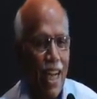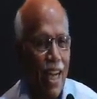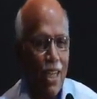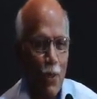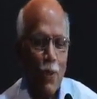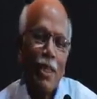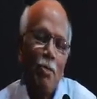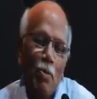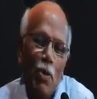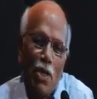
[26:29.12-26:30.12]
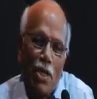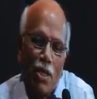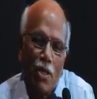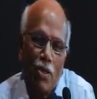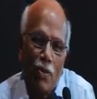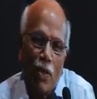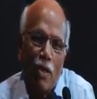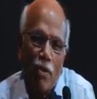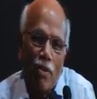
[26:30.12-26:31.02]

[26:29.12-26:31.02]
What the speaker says: it took them about 12